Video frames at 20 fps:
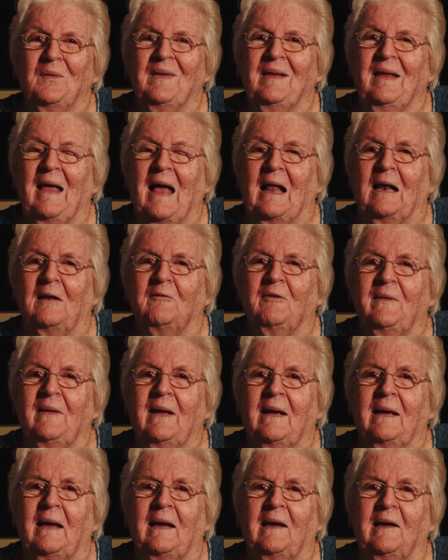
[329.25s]

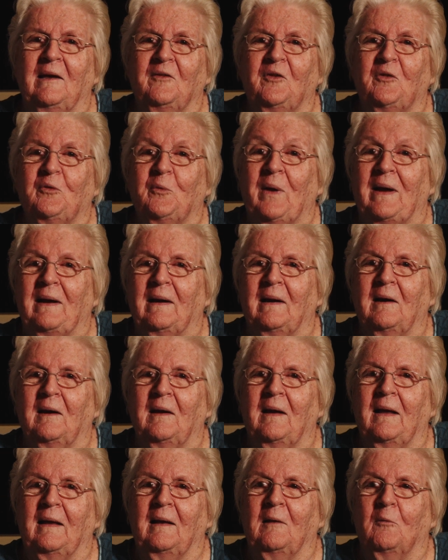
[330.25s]
galvanized, where
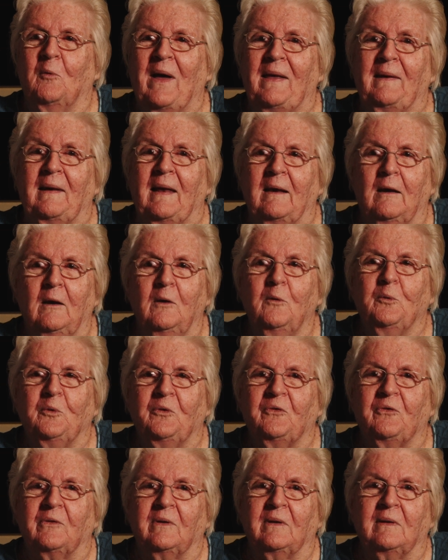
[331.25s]
it, when it
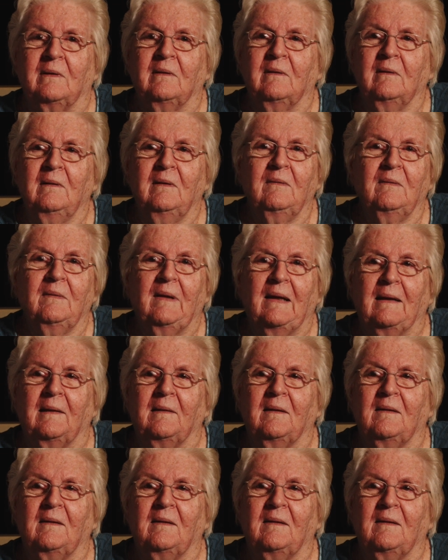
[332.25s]
loosened, it